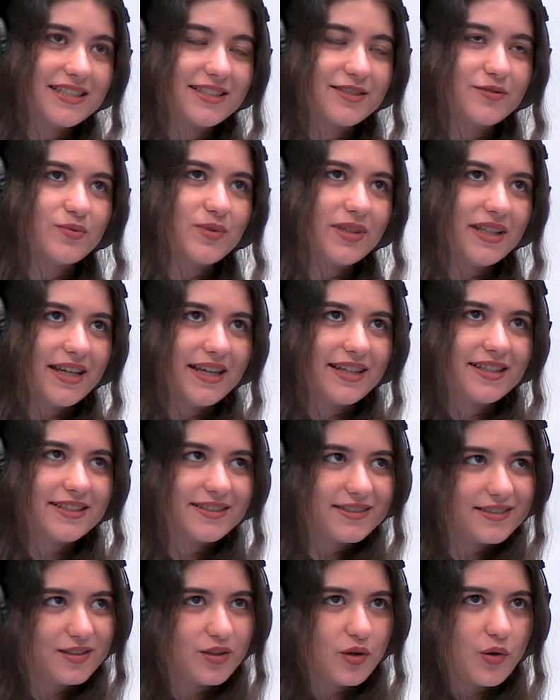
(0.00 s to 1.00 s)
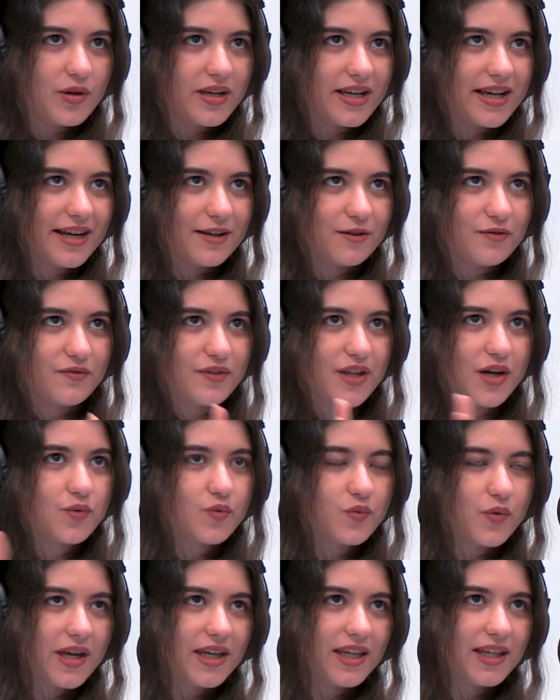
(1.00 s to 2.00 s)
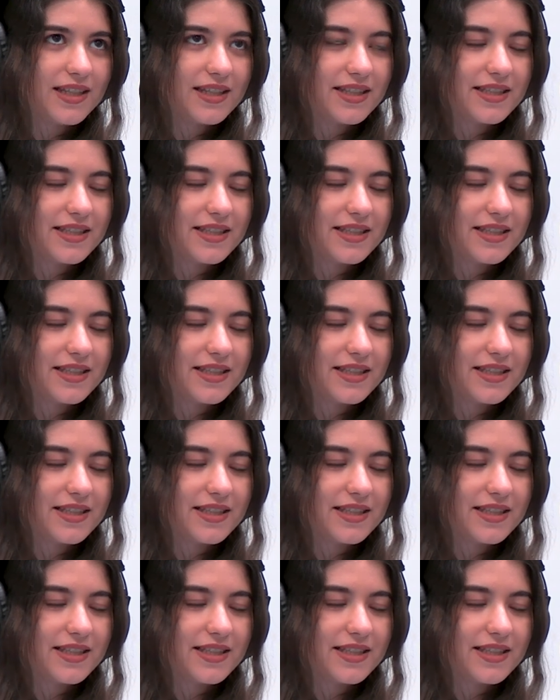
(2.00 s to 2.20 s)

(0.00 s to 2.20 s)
since we're like going kind of that way,